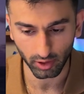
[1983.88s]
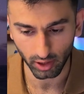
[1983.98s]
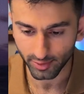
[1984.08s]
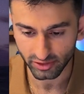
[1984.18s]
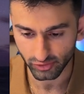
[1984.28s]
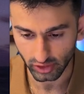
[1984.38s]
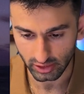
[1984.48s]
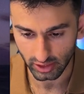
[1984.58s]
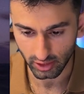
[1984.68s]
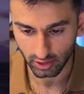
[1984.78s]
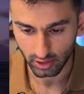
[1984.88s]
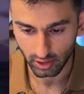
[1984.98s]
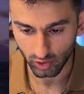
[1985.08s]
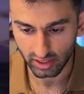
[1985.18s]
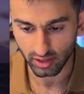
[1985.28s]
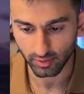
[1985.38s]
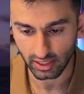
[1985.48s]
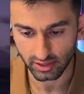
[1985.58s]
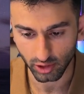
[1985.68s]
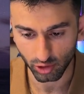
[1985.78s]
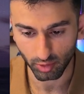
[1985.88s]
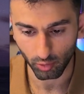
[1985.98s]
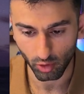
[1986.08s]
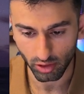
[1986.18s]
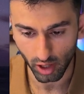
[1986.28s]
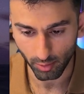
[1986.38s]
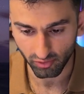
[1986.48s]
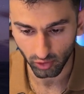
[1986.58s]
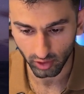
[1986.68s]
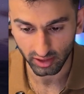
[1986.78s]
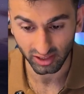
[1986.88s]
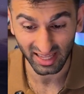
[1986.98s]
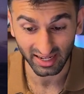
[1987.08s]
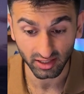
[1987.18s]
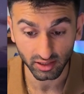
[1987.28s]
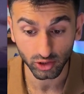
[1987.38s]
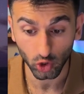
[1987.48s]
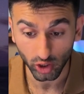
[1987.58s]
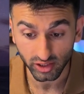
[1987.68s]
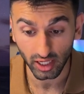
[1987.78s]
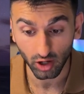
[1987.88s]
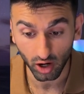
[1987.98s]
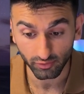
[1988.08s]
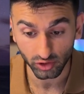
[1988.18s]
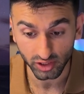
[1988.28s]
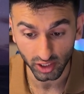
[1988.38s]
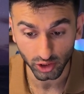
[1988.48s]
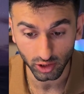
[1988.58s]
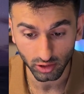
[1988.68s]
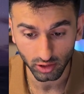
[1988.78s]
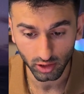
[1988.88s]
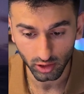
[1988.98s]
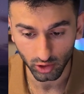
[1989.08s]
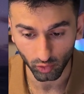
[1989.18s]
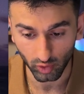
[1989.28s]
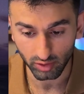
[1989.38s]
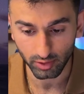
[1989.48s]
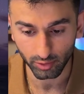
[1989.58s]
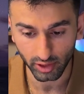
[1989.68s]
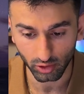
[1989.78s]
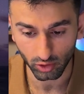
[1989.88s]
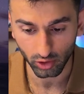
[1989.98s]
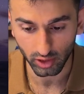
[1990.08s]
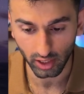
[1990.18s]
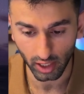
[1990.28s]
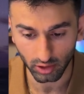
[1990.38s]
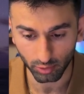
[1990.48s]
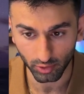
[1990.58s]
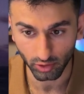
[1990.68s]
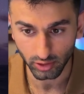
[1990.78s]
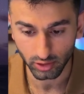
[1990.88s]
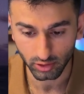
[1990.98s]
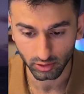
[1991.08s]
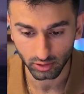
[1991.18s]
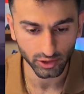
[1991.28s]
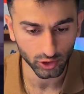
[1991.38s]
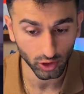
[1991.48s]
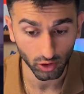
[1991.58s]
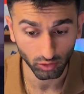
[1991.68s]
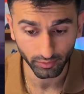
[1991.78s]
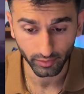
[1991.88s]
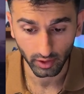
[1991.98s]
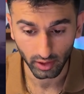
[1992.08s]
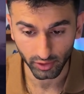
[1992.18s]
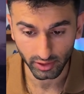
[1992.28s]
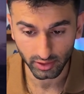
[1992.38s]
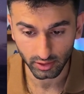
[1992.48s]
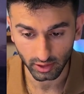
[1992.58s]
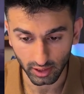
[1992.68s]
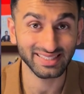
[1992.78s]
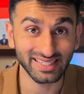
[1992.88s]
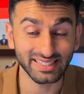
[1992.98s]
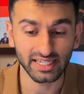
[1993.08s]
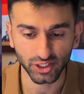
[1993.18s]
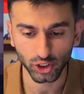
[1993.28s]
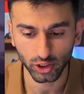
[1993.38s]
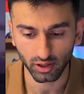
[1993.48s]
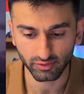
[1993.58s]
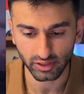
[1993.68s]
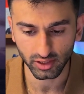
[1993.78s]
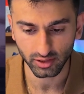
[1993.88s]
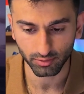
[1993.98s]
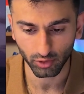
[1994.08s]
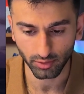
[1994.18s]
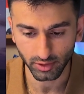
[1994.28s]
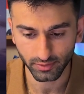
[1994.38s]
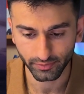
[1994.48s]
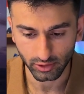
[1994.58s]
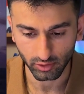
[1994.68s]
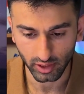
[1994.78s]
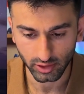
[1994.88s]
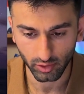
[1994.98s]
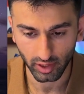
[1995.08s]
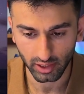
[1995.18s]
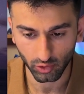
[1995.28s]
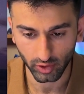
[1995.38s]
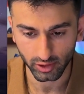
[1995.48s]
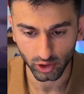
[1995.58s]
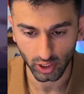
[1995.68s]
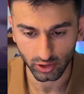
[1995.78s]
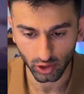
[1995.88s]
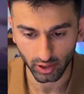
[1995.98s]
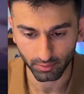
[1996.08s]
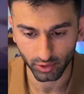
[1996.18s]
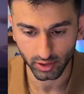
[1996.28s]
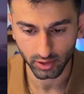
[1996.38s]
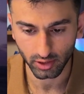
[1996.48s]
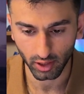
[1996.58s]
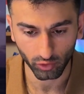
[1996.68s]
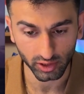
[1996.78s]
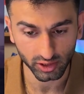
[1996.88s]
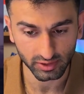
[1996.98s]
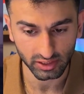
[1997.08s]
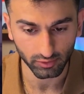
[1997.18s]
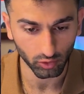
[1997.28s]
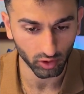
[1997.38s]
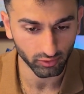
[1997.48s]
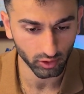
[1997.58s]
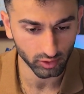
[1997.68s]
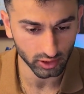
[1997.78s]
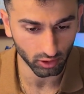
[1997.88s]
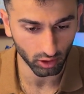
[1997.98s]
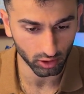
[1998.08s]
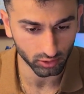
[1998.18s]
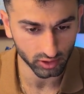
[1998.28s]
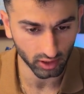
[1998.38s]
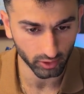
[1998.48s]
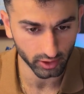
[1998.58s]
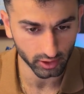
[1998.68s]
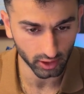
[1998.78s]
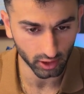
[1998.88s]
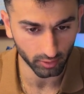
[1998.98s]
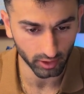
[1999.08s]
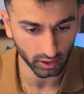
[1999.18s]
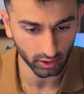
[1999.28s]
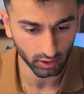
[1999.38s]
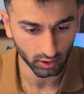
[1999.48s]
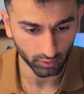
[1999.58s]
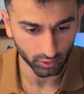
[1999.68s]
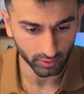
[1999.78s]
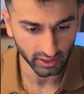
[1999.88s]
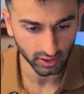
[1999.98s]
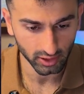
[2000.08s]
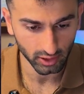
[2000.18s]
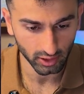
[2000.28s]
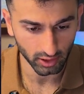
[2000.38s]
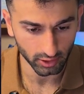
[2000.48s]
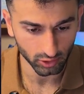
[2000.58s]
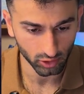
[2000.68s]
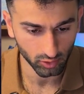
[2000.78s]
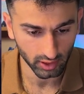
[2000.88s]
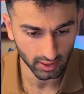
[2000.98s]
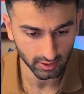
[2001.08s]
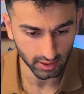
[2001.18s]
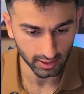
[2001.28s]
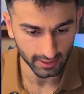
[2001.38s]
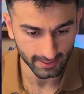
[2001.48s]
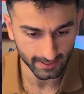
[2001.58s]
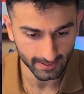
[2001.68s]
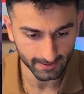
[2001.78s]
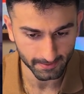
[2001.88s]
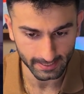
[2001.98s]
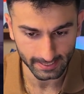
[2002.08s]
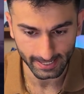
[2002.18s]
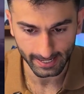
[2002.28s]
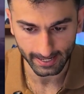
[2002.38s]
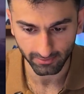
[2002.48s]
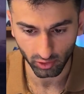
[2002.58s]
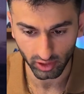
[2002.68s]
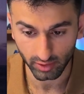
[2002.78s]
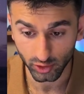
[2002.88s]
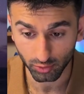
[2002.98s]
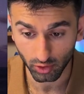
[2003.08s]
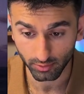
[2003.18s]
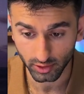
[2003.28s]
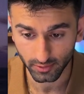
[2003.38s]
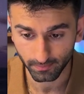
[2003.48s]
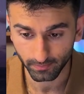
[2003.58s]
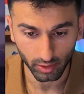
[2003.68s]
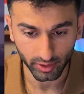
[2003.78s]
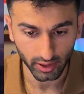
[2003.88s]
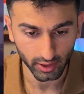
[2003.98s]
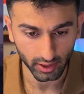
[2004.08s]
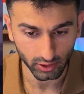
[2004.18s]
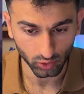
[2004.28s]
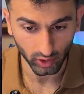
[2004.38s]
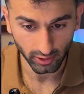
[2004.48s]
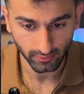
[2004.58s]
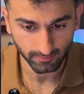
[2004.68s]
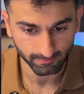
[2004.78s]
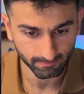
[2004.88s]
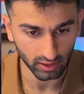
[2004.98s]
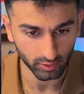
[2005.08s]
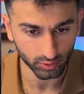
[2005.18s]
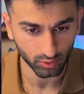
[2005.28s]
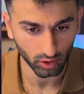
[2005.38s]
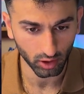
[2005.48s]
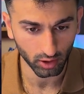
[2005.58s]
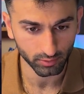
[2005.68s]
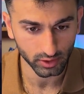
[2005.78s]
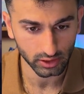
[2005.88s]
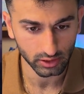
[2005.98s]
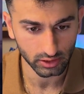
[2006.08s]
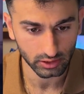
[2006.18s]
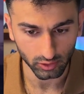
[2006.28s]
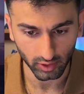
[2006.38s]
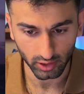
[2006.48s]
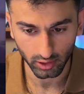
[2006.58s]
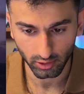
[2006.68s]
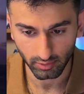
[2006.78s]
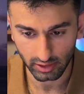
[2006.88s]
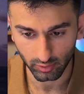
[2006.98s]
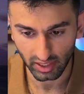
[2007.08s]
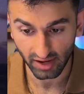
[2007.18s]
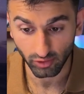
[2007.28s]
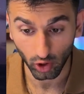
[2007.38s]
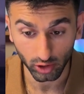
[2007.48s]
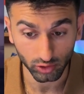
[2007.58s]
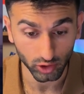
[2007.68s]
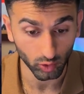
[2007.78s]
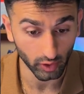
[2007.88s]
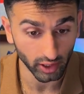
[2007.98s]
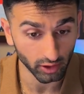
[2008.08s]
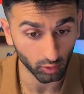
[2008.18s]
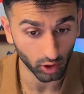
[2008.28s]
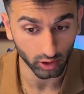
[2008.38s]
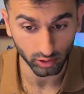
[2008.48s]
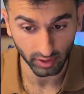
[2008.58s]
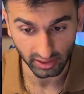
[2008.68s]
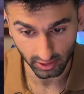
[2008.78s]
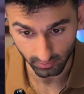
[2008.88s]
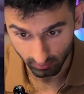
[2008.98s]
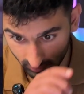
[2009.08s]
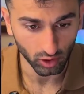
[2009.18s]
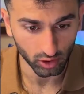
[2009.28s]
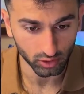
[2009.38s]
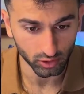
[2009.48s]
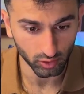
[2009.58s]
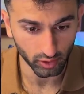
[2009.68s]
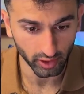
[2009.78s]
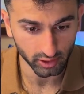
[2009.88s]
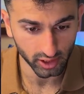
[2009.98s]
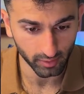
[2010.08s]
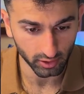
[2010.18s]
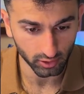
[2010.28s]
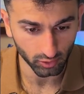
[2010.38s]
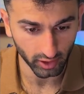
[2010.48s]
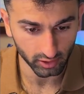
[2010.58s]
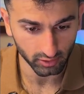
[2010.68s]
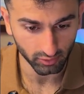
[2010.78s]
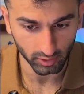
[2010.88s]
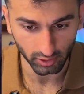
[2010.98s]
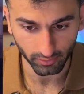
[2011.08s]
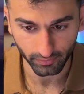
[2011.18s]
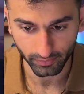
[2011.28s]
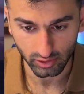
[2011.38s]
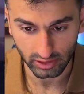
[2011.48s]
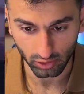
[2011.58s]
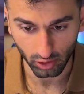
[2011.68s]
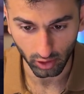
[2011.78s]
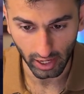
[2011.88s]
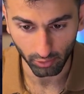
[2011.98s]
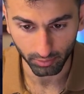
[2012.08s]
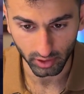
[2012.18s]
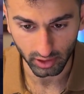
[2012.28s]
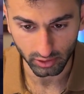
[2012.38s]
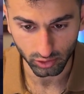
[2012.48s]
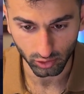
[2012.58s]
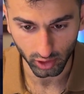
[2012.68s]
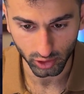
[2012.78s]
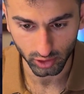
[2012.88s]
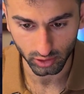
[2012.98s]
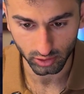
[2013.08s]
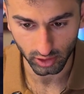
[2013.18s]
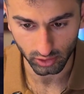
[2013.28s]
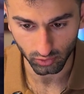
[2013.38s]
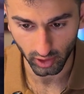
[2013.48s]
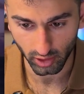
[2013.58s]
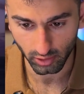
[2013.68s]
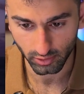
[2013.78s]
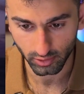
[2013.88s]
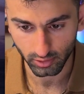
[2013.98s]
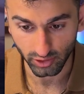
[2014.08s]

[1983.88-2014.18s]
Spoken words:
going to be optimized for LinkedIn to create something that's a little bit more thought-provoking, that starts a conversation, with people that are looking at your posts. And so for this, that's the intention of this system prompt. And so let's go ahead and quickly change our inputs for this specific workflow, which is our article summary is going to come in from Perplexity as always. And then we're going to have our image prompt come in as well. The image prompt is right here. And then we have our article URL that we're also passing. So our article URL is coming directly from here. So these are our output instructions as well.